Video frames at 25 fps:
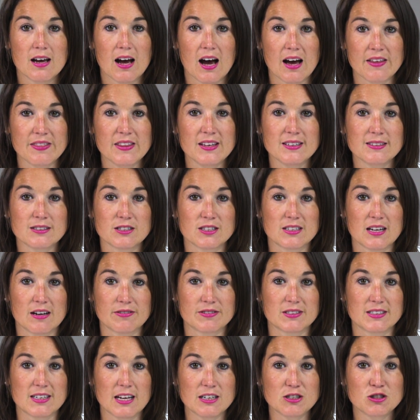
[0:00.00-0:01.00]
and this could have
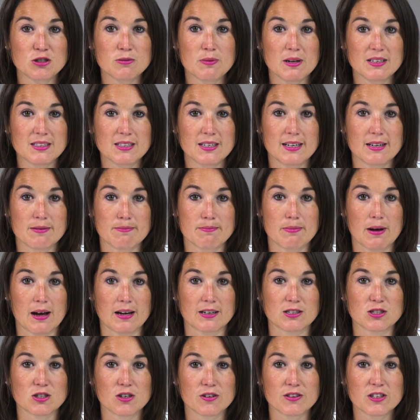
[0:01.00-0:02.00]
a detrimental
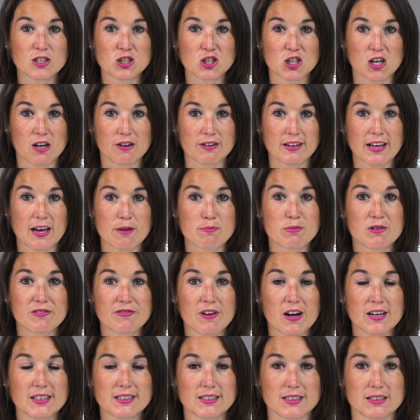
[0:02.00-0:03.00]
impact on the childcare
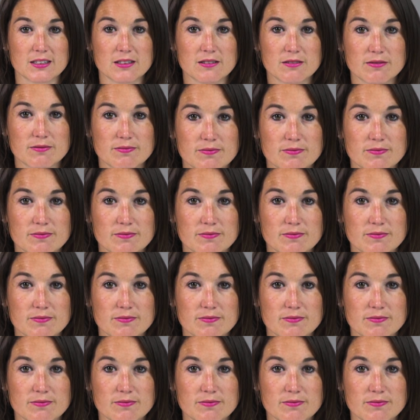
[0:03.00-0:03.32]
provider.